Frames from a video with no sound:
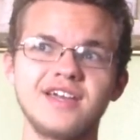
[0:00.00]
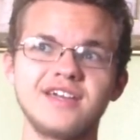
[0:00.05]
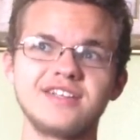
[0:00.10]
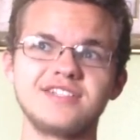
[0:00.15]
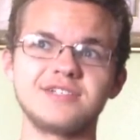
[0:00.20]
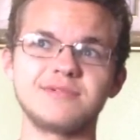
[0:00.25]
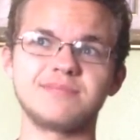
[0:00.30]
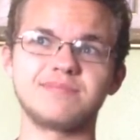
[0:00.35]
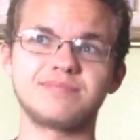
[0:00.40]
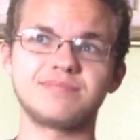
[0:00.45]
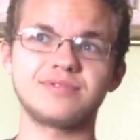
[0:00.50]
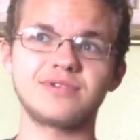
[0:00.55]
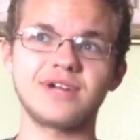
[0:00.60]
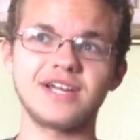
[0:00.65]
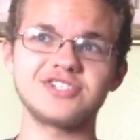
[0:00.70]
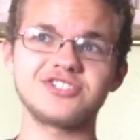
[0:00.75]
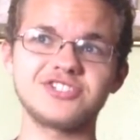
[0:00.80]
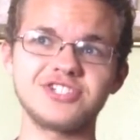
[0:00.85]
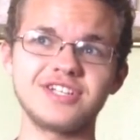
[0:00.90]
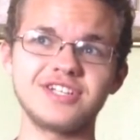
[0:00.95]

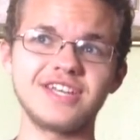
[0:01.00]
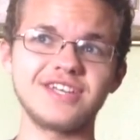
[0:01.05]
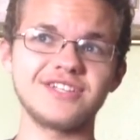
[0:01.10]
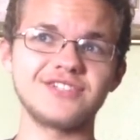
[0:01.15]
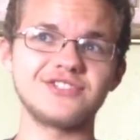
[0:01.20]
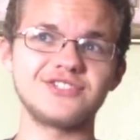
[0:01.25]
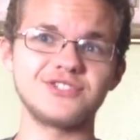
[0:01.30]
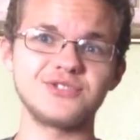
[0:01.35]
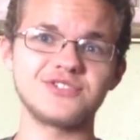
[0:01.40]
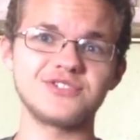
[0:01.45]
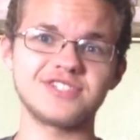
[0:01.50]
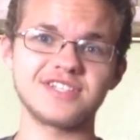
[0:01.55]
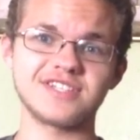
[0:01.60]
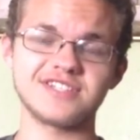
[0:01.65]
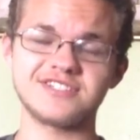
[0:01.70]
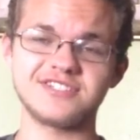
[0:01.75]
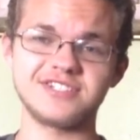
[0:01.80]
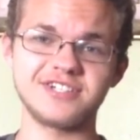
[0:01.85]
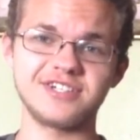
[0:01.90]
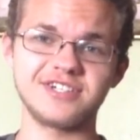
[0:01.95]

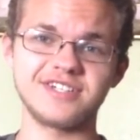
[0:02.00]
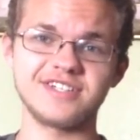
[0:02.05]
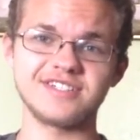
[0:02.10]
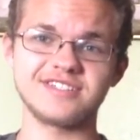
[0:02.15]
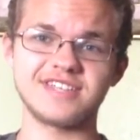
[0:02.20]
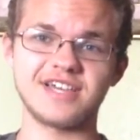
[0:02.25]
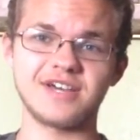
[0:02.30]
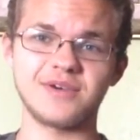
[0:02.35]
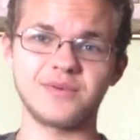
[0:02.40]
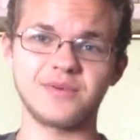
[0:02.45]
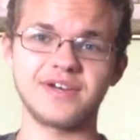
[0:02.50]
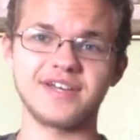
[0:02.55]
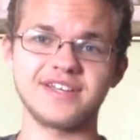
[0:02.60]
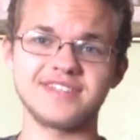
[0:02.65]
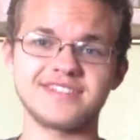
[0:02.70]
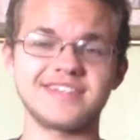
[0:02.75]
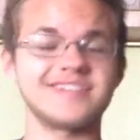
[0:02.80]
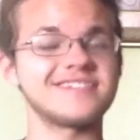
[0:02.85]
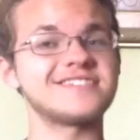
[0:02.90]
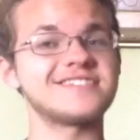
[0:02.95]
depression-inducing series that
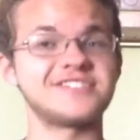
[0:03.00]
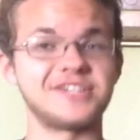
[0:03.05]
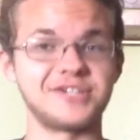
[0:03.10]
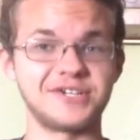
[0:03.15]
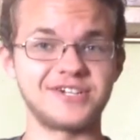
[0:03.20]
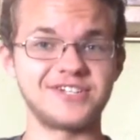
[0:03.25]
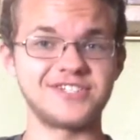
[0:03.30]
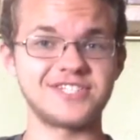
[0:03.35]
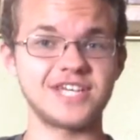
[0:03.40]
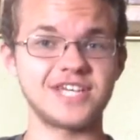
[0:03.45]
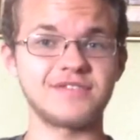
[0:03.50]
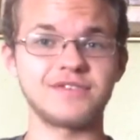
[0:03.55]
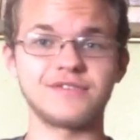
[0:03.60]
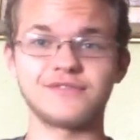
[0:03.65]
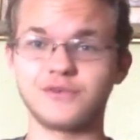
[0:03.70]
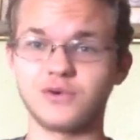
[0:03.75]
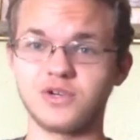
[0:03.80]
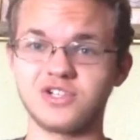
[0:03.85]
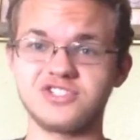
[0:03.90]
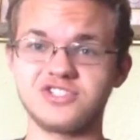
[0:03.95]
was A Series of
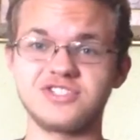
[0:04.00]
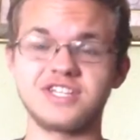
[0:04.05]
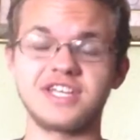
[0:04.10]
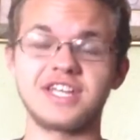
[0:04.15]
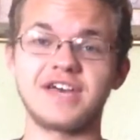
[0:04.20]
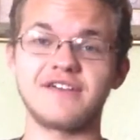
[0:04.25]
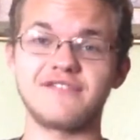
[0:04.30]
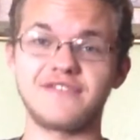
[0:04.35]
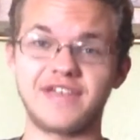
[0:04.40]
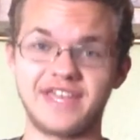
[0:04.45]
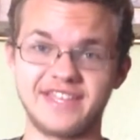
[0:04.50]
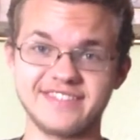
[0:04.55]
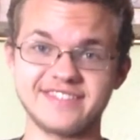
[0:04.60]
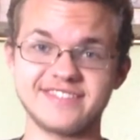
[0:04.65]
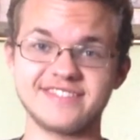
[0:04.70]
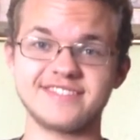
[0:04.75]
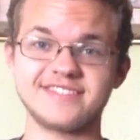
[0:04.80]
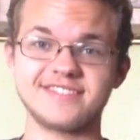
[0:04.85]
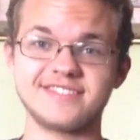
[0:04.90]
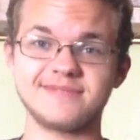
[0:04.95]
Unfortunate
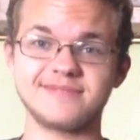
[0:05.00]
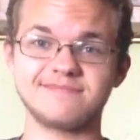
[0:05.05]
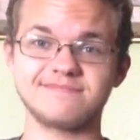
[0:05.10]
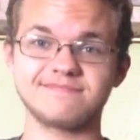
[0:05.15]
Events.